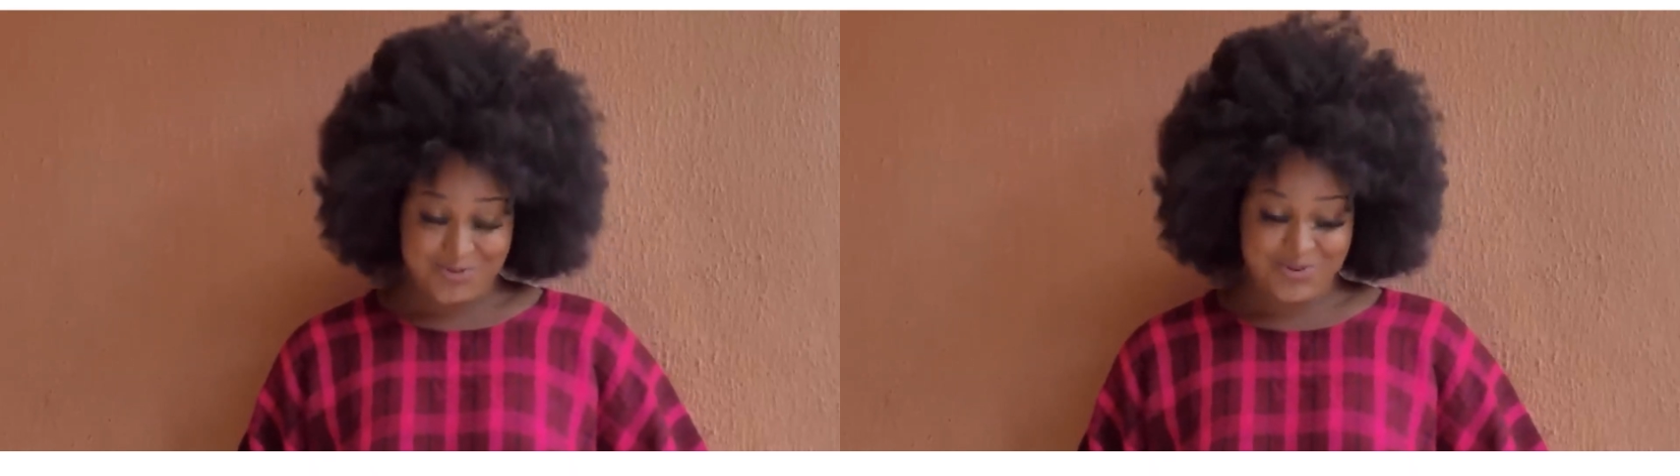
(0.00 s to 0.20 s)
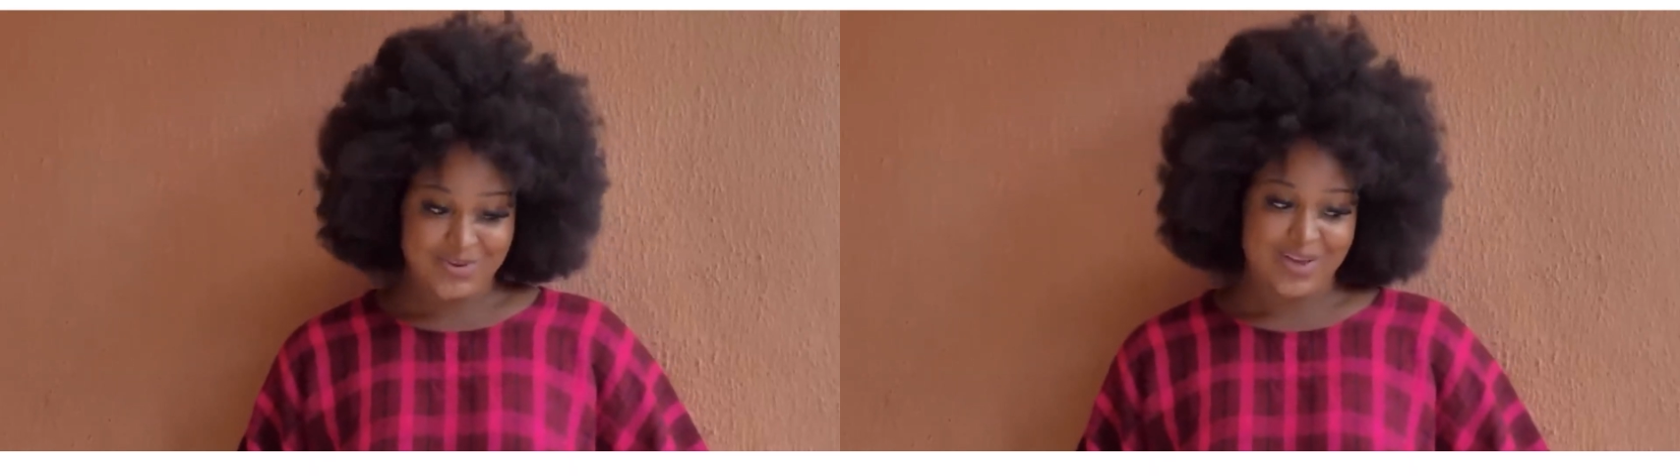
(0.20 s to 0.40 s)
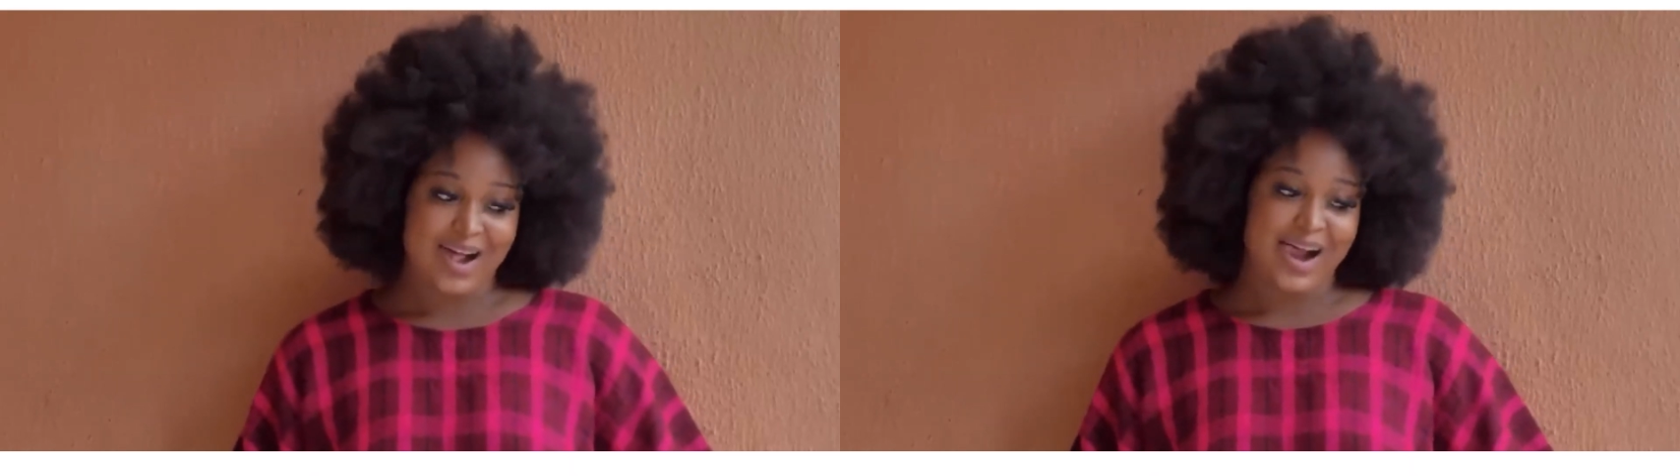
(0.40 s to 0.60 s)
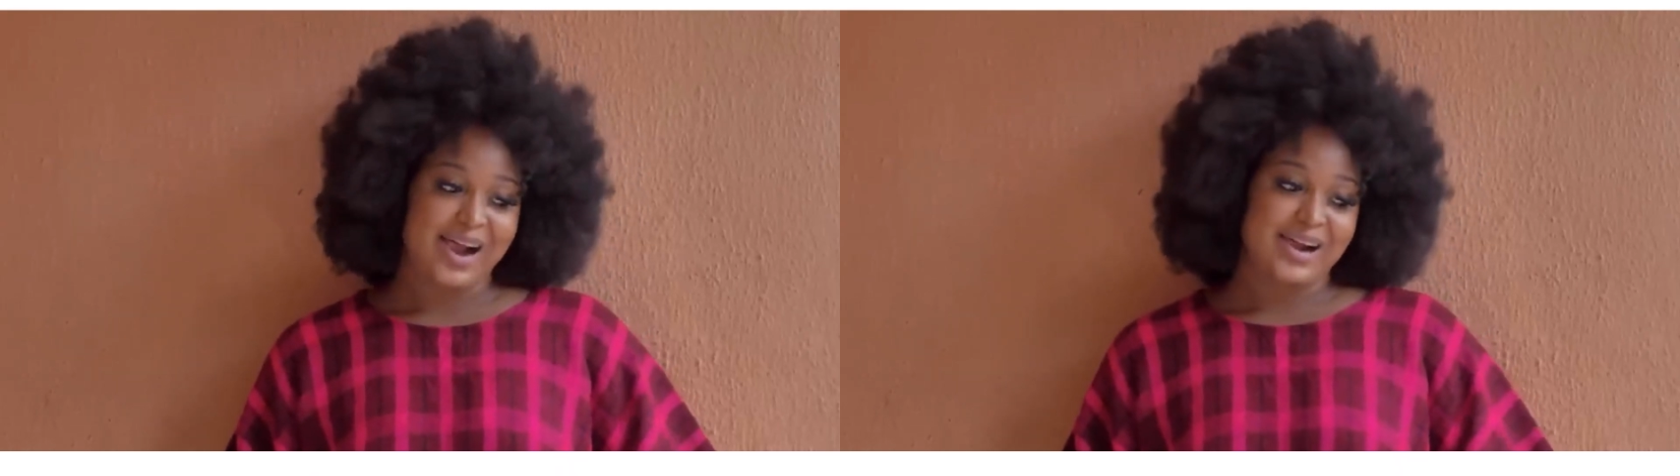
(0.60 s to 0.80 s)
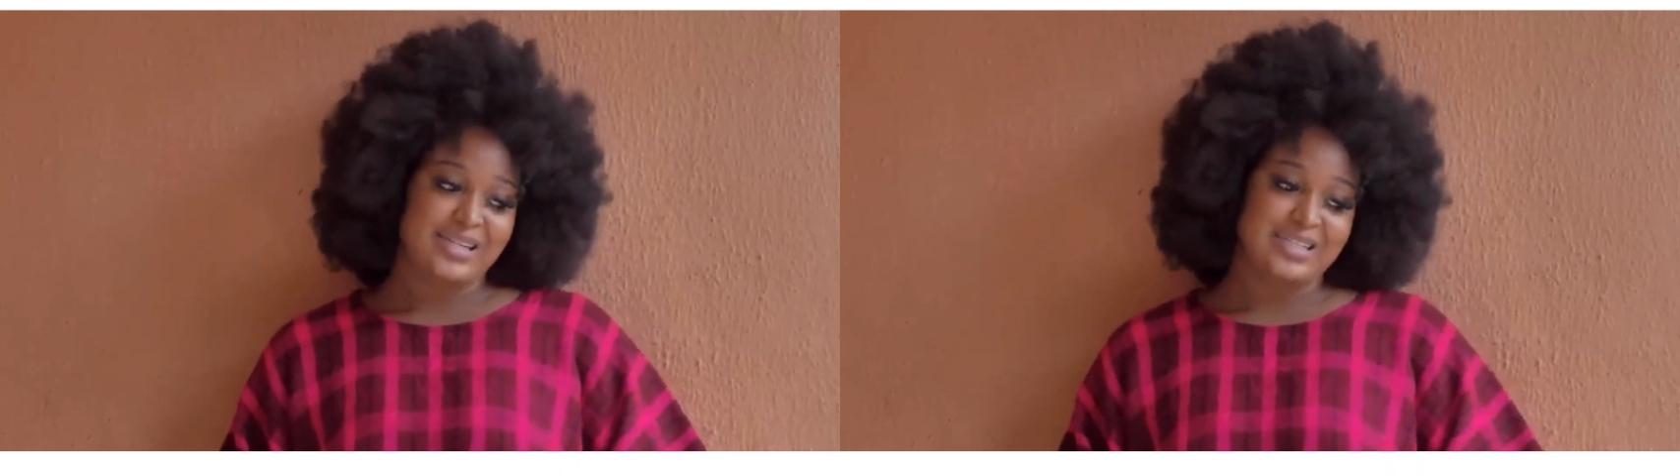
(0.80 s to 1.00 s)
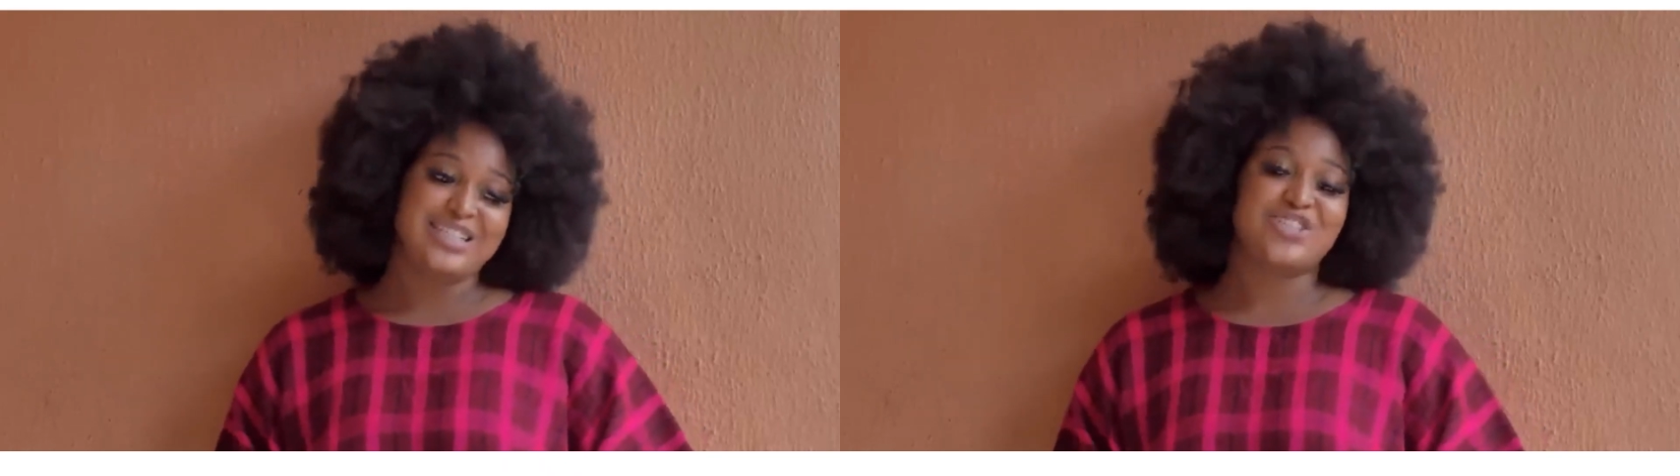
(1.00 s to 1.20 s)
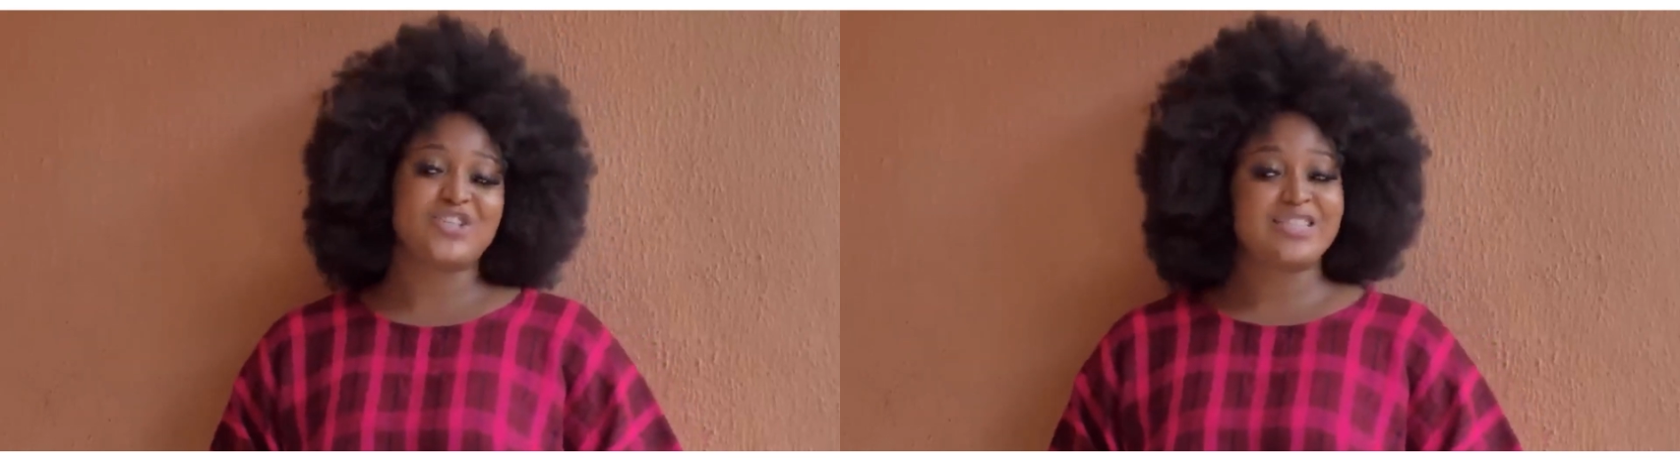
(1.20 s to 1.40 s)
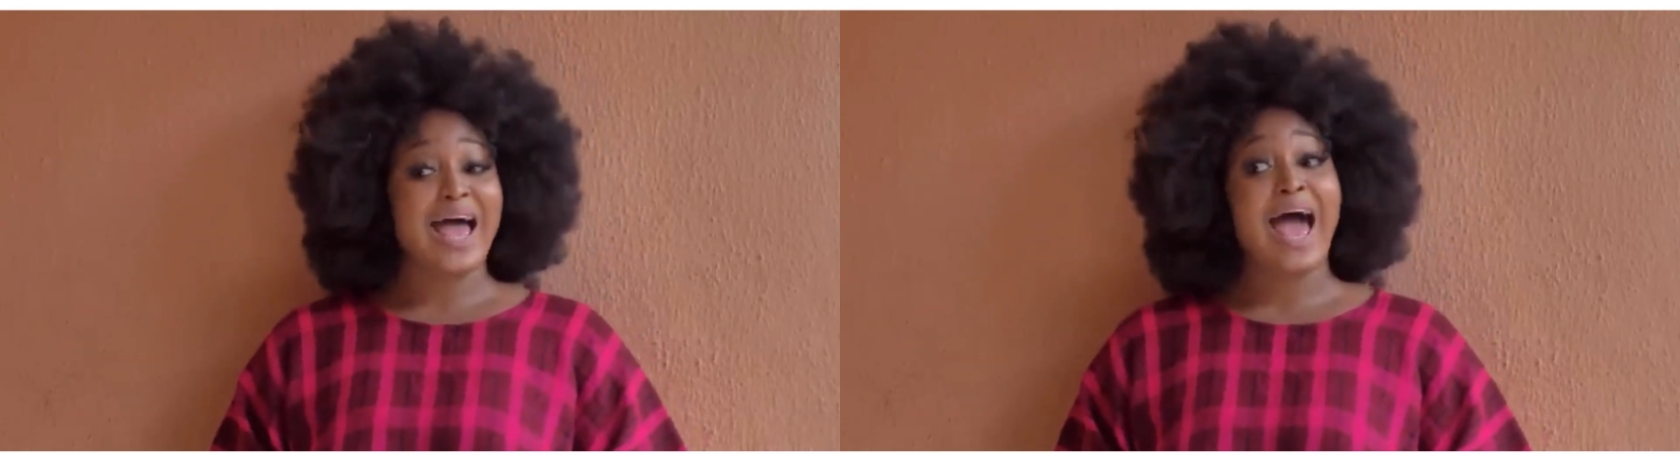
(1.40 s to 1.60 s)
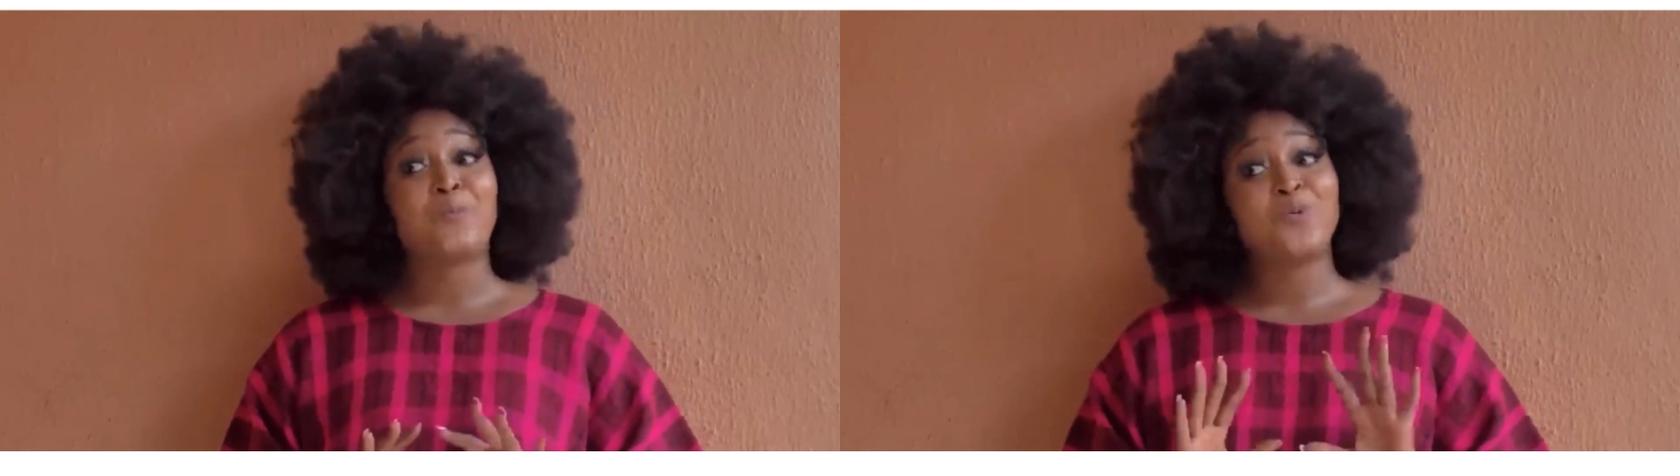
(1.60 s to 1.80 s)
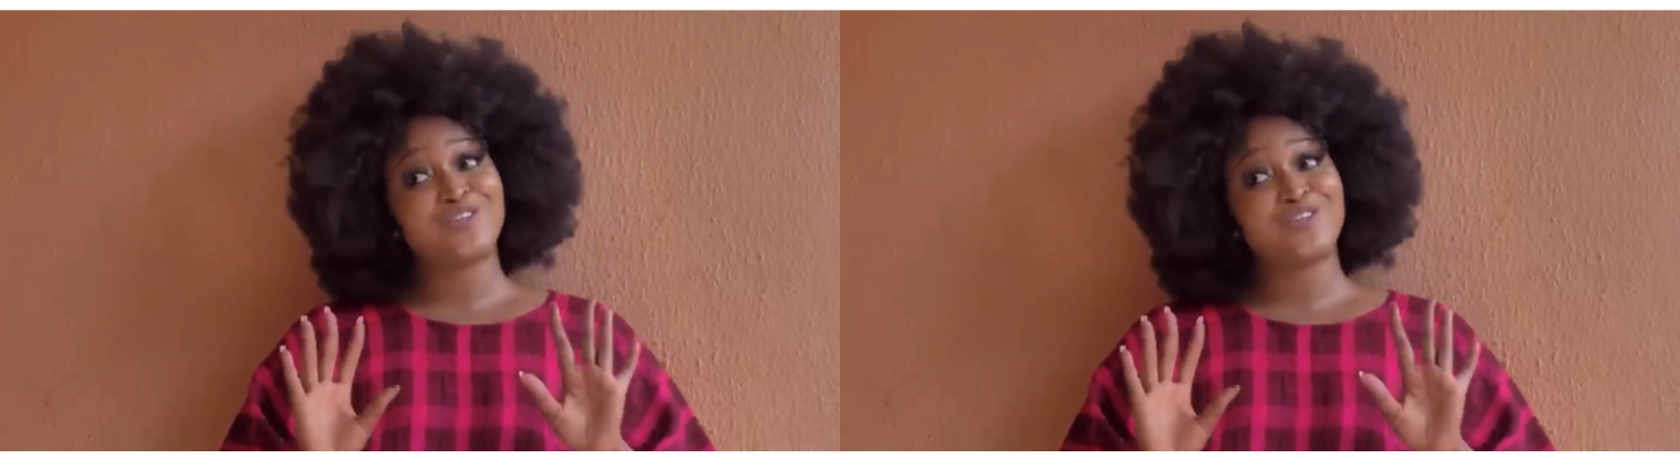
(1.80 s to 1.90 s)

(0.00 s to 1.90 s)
you. It's just that I'm